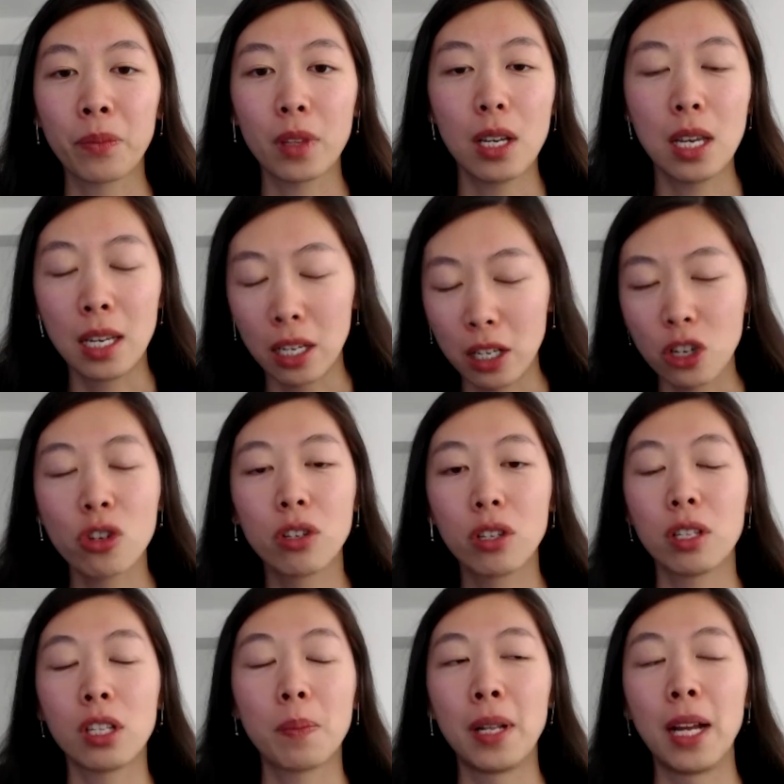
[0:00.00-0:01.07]
in addition to the
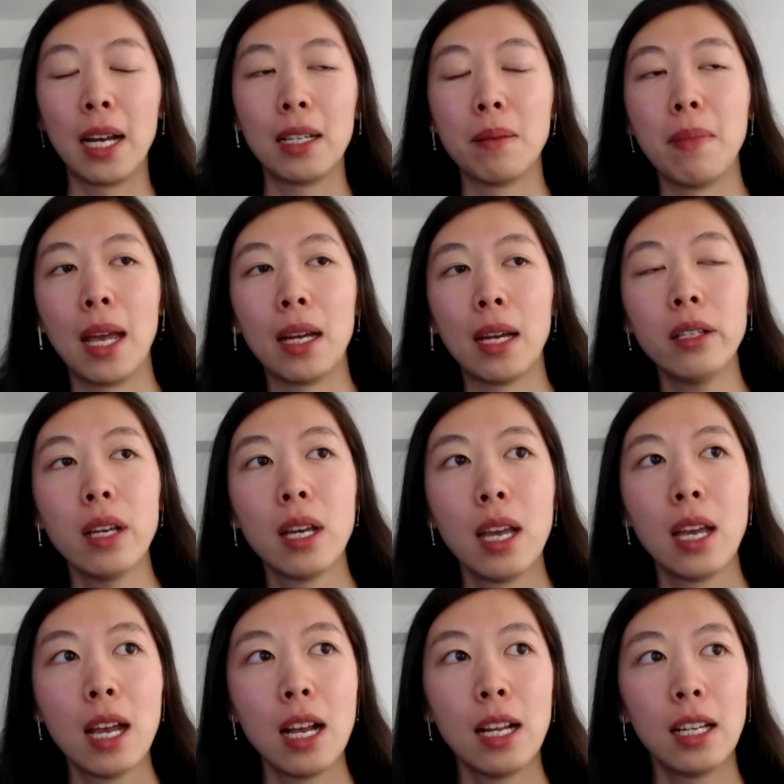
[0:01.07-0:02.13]
supply and demand,
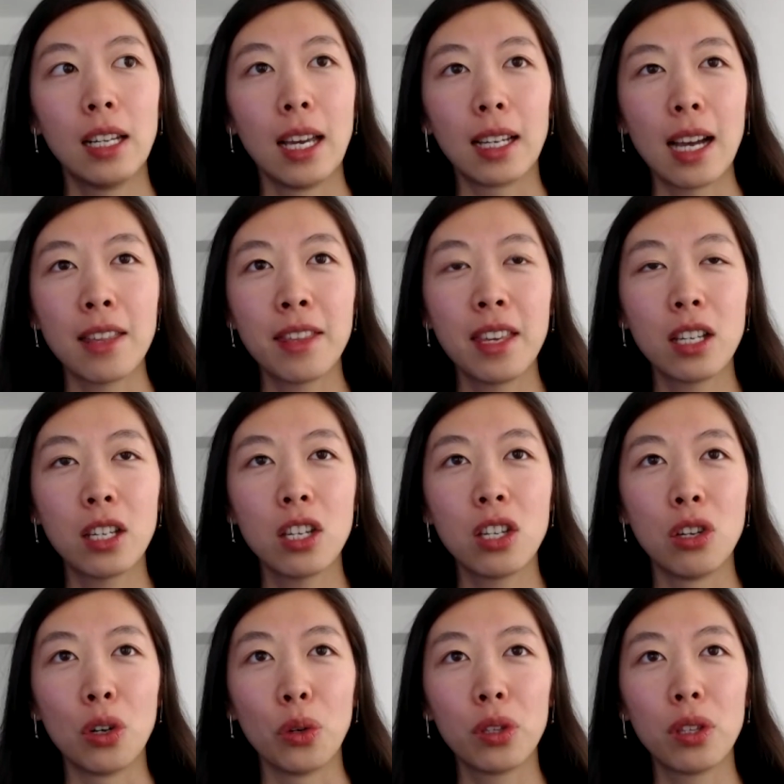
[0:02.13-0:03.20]
like I think,
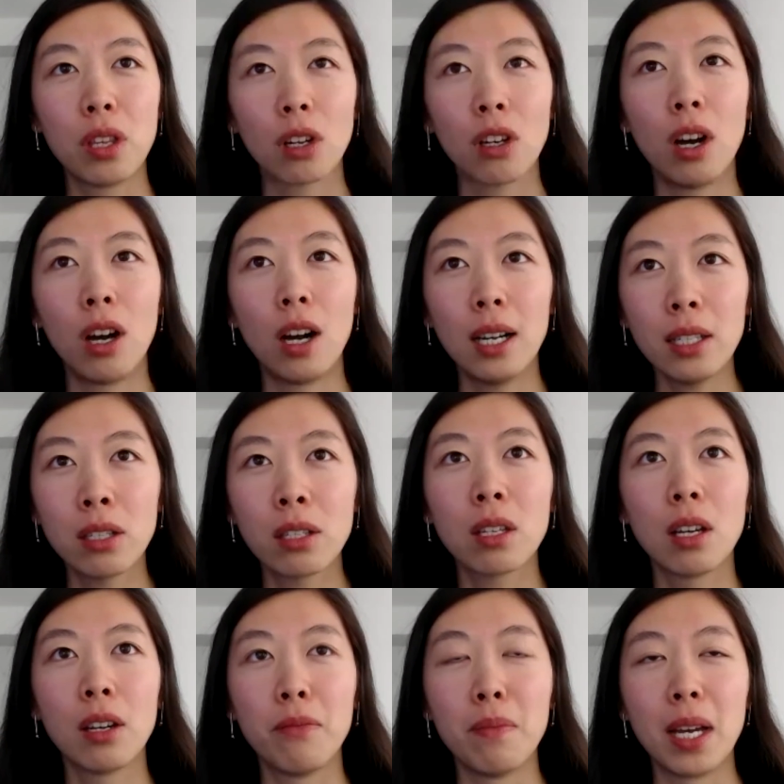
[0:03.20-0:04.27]
the cost
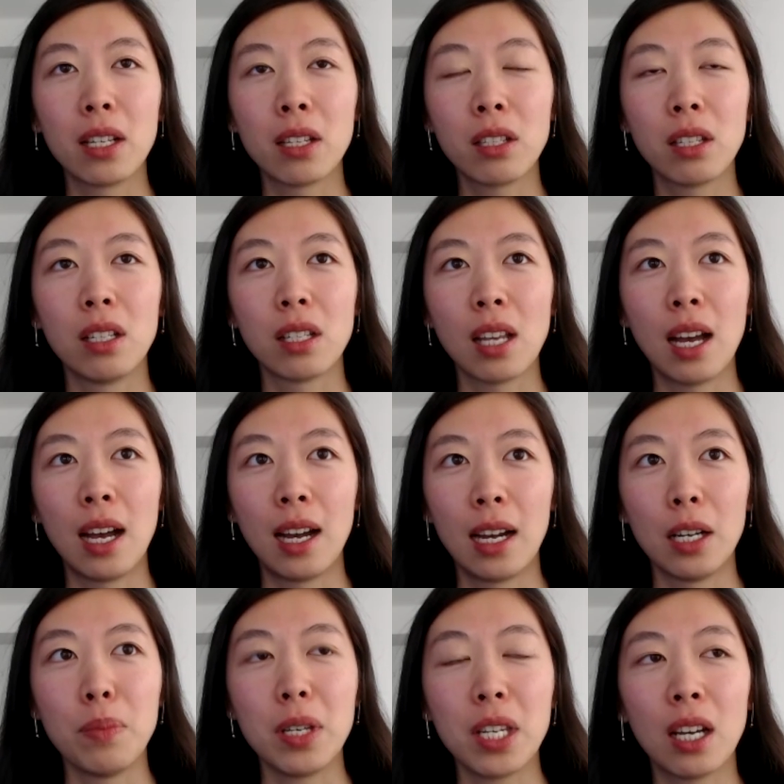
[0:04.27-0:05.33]
of medicine is high
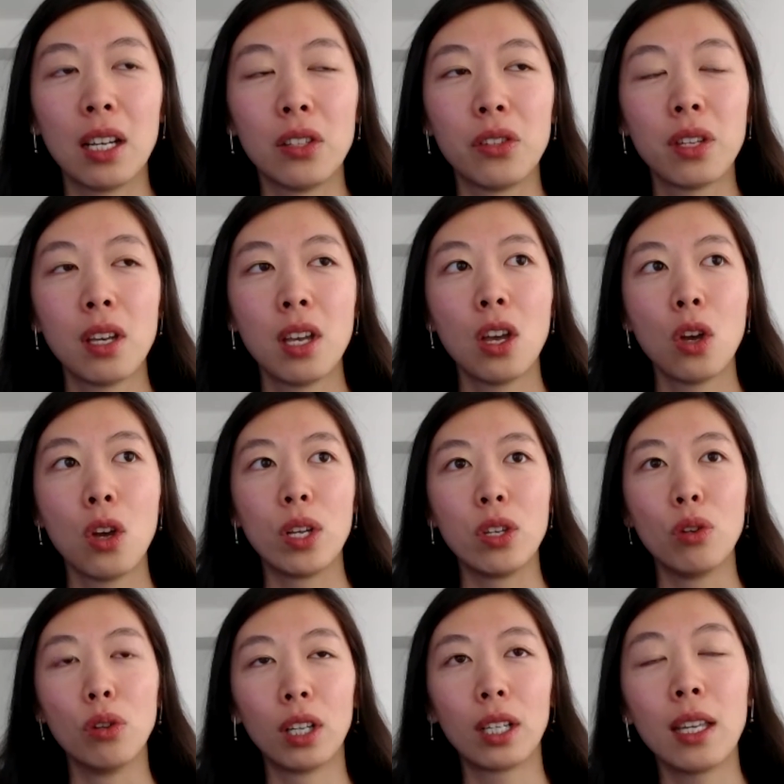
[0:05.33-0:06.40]
because when you
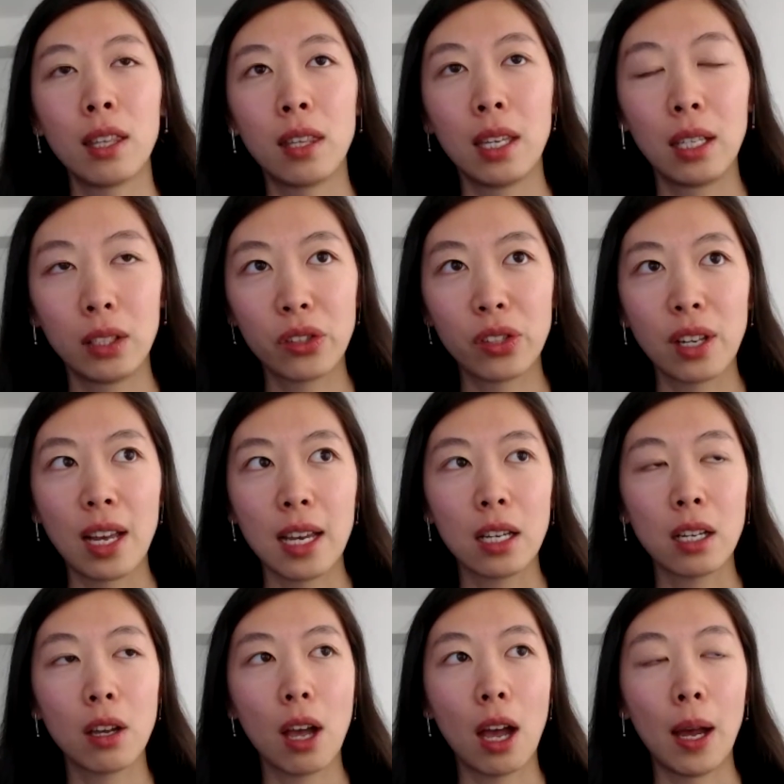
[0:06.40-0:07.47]
look at things like
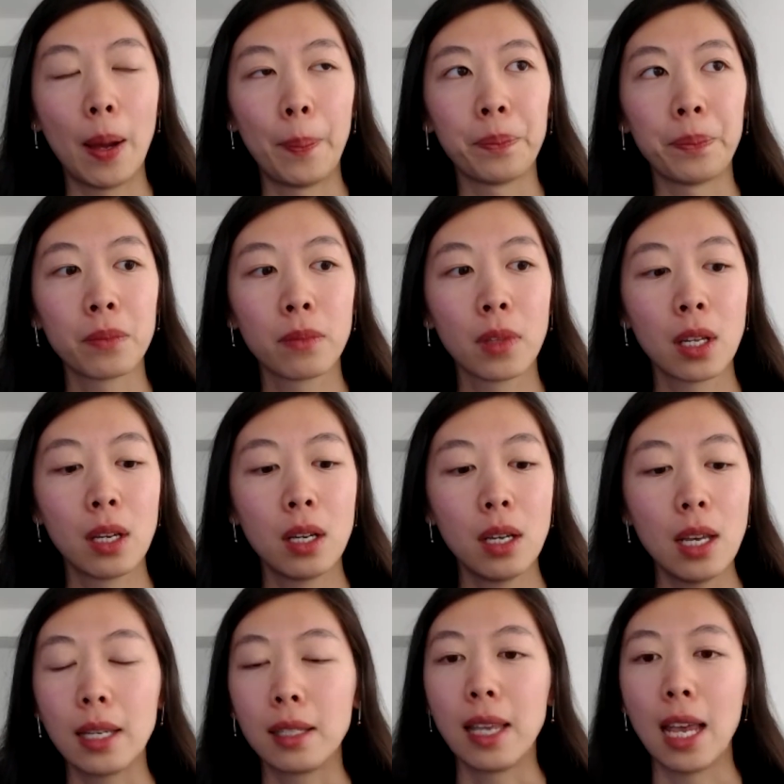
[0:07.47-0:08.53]

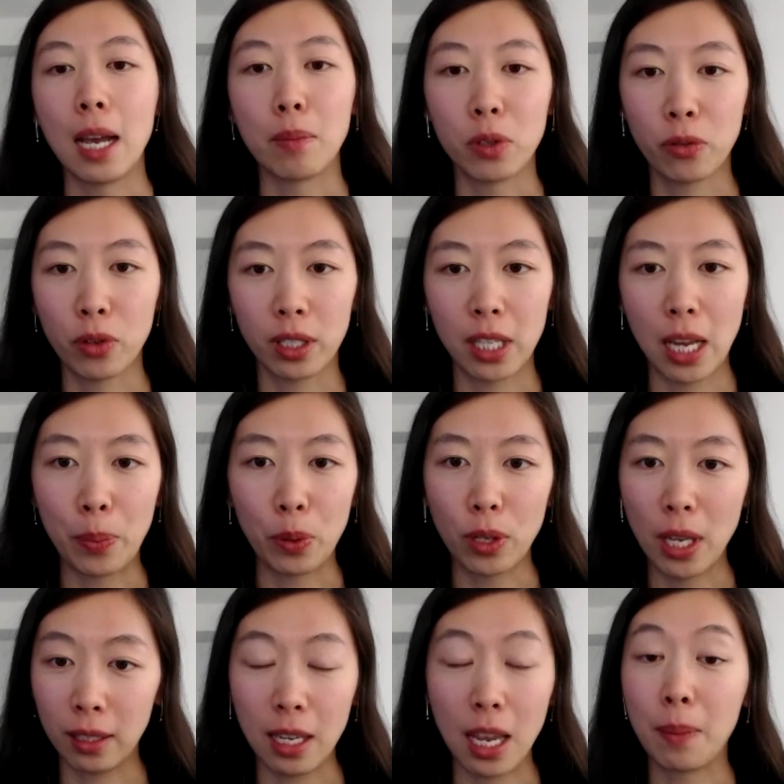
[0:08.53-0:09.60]
exams, for example,
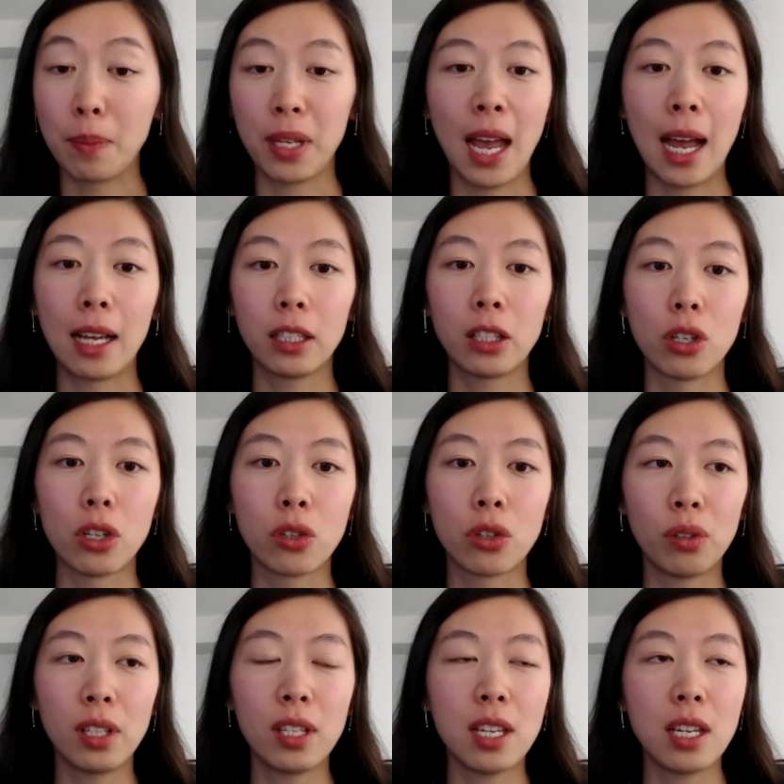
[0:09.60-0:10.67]
like the MCAT, there is
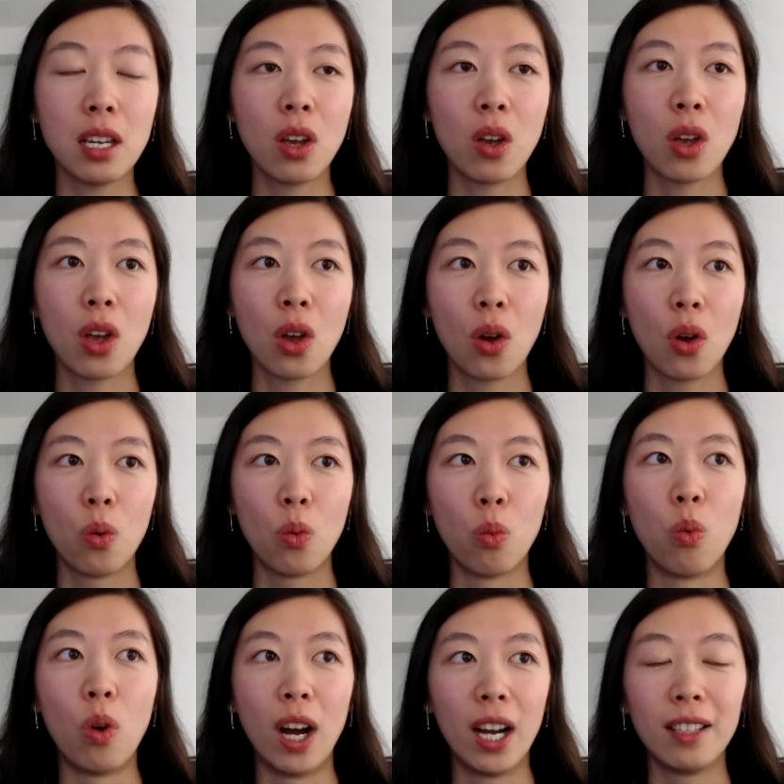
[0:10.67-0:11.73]
only
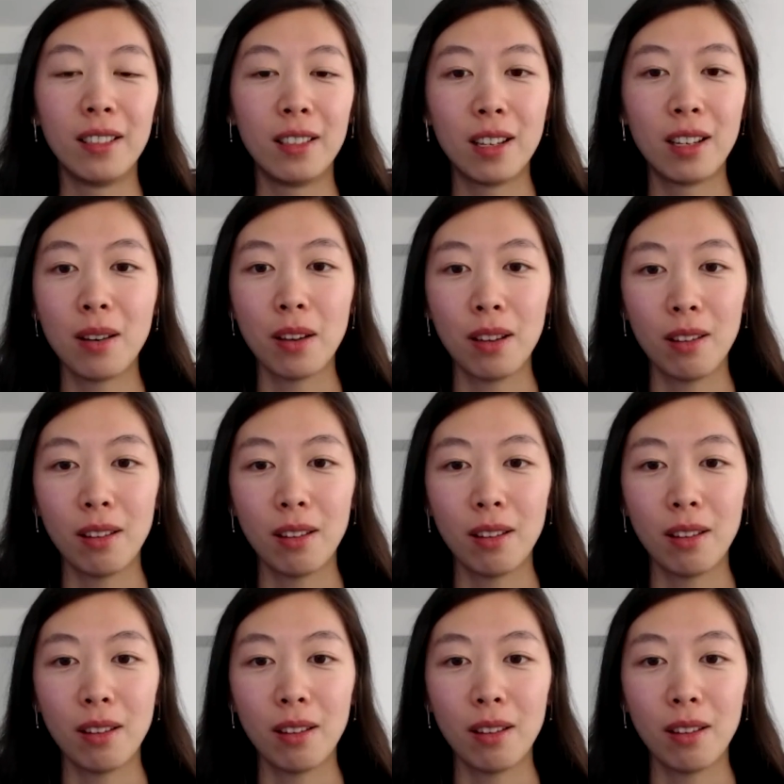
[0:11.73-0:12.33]
one